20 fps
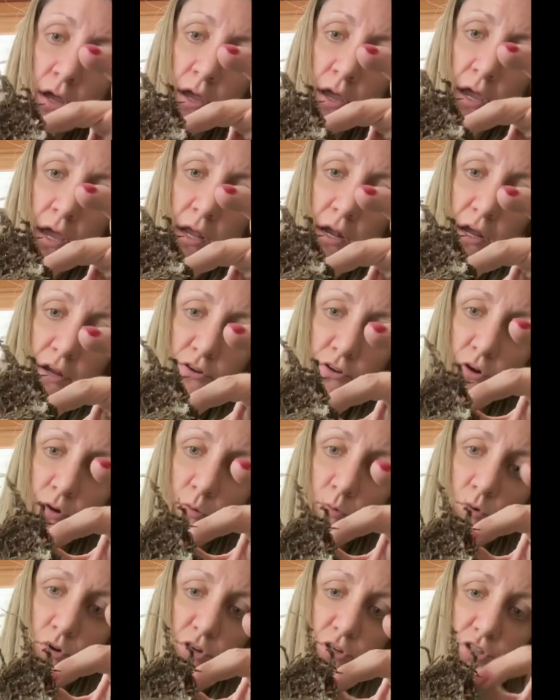And I
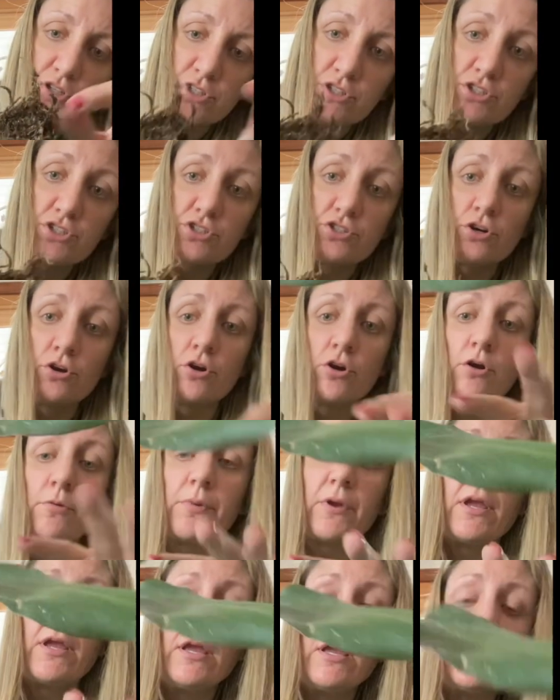don't want to
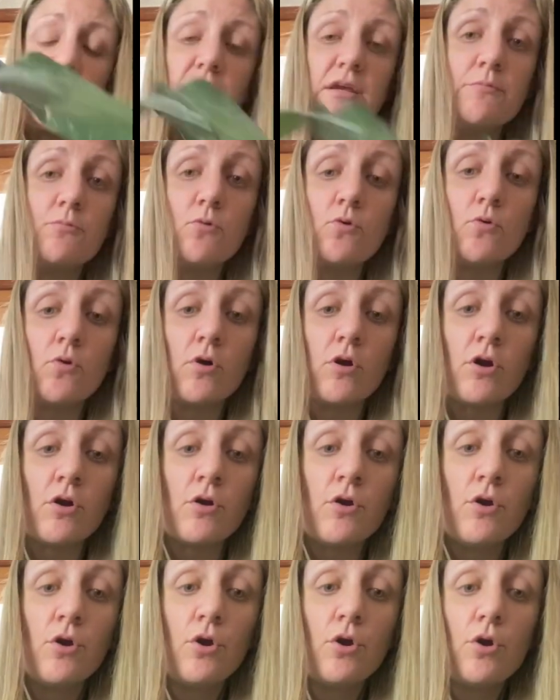disturb any
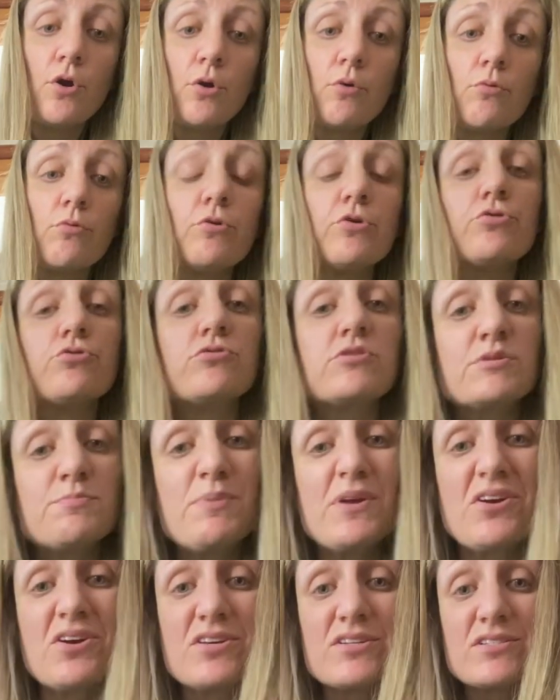more roots,
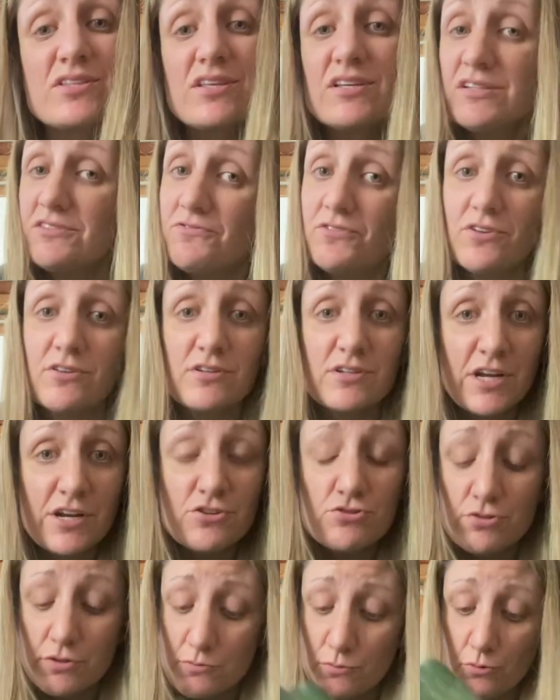because this
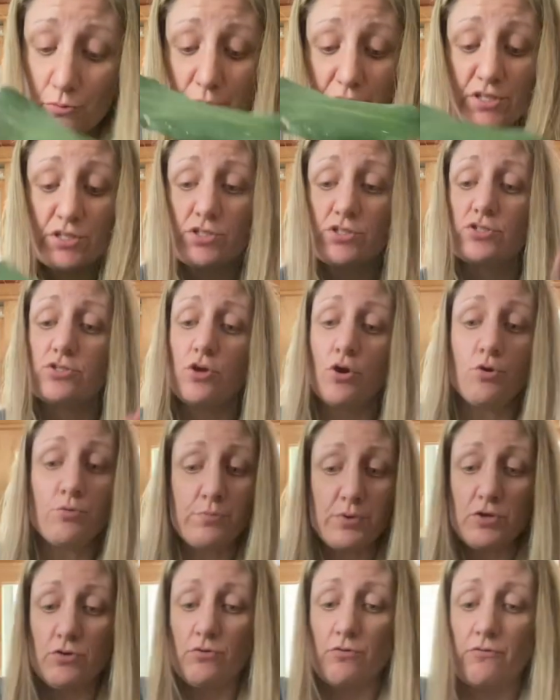philodendron will be so
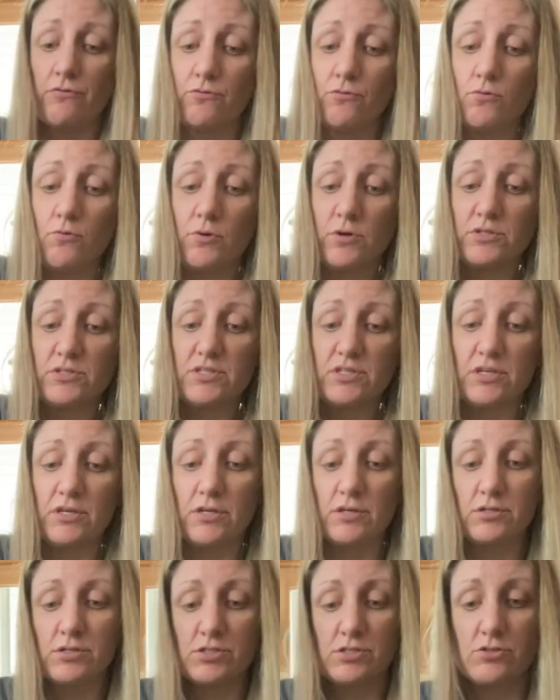beautiful once
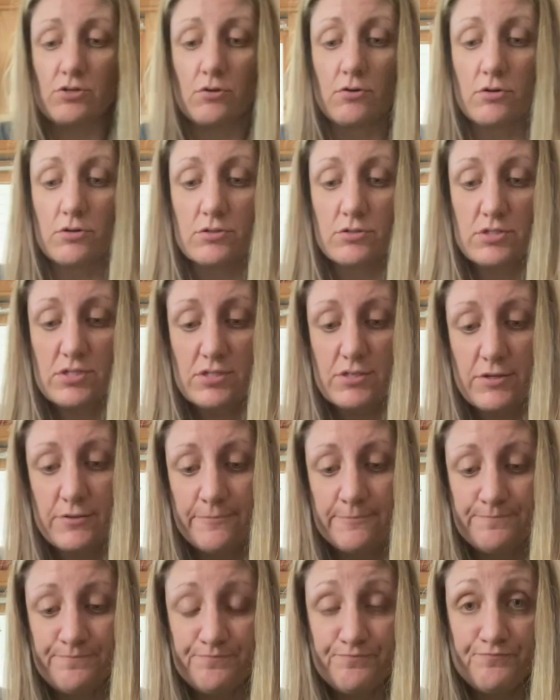it starts
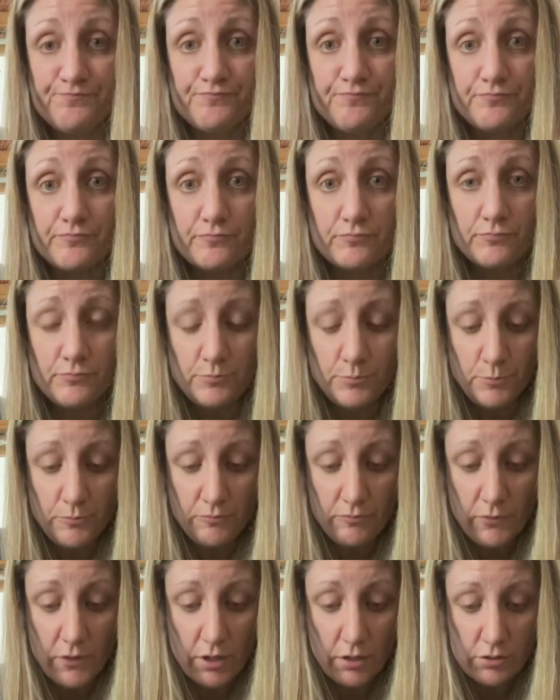
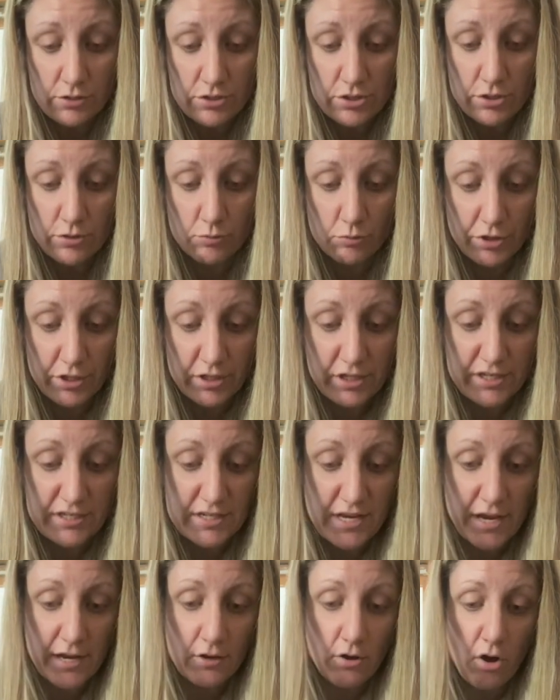to really
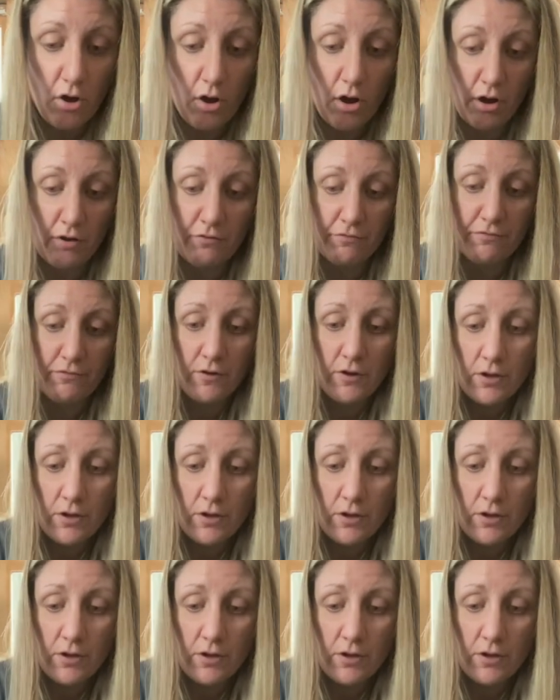take off.